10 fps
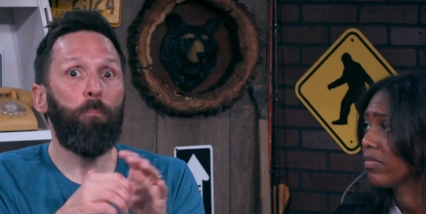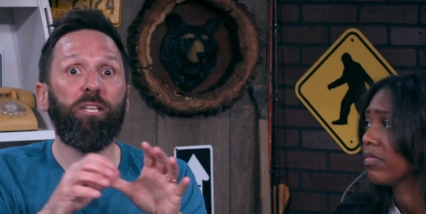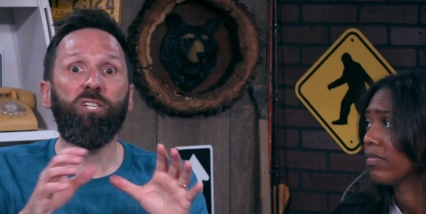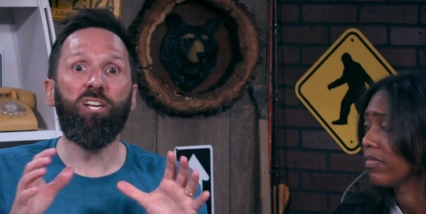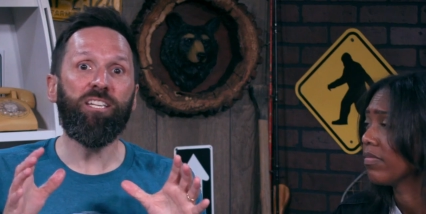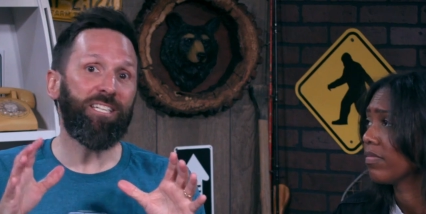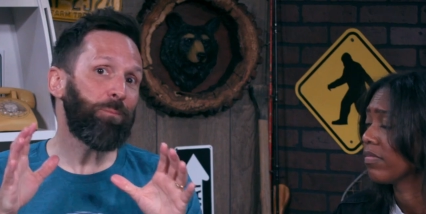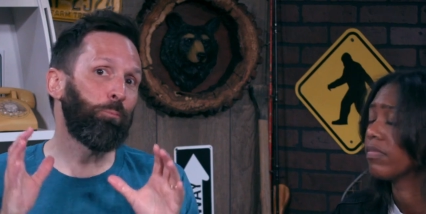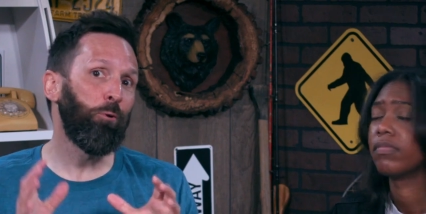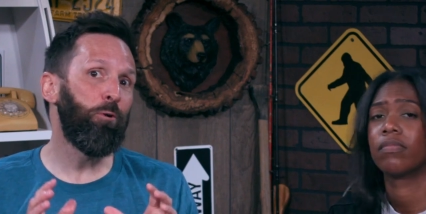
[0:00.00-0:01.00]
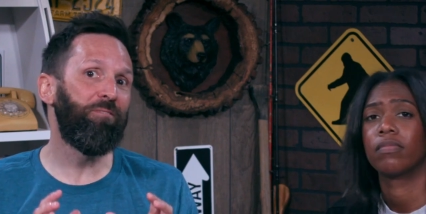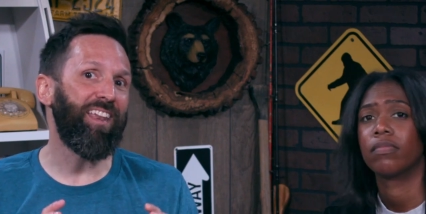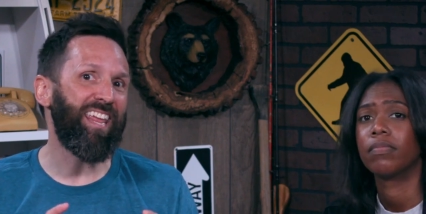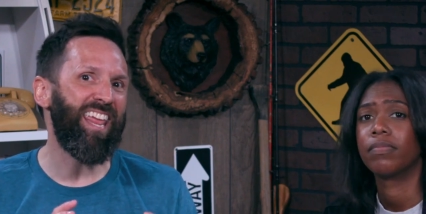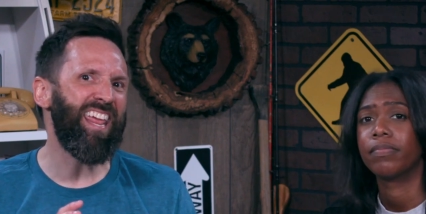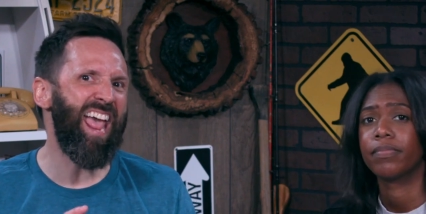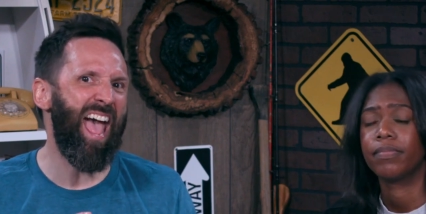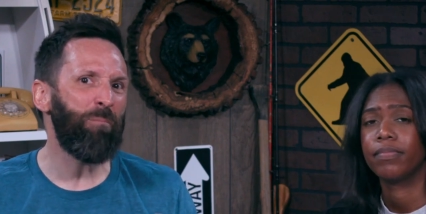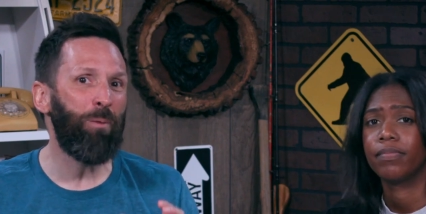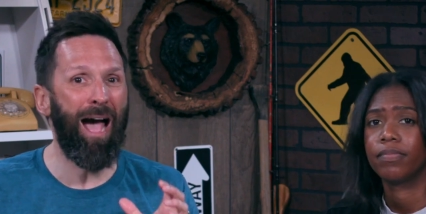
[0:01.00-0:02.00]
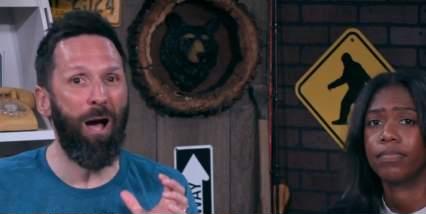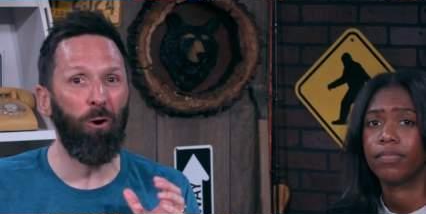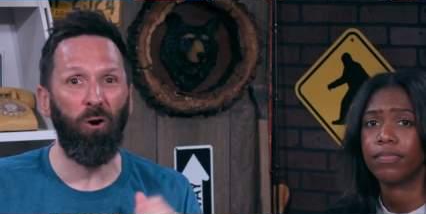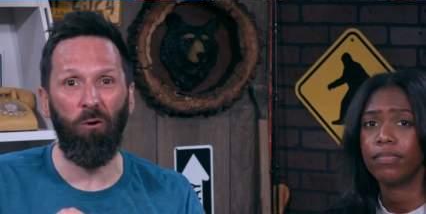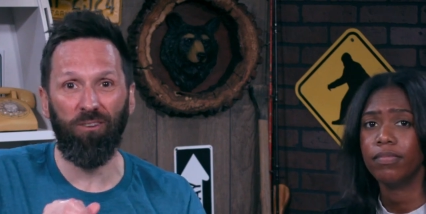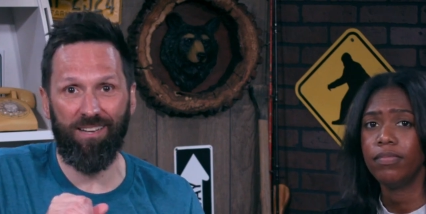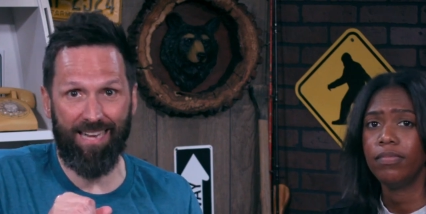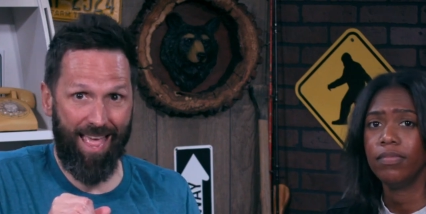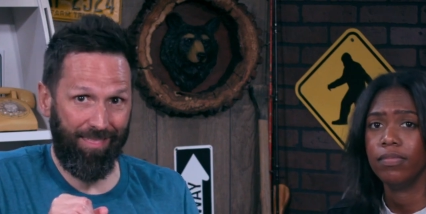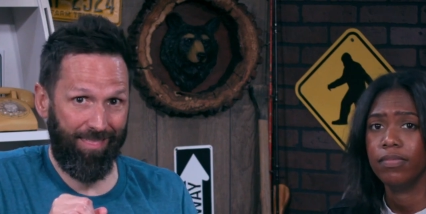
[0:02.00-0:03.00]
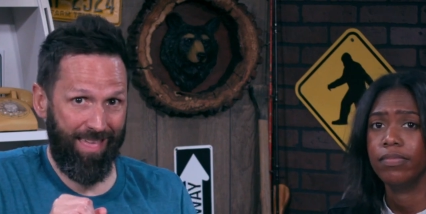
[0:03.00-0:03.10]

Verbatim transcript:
Speaker 1: But Jesus proved that he had power over death.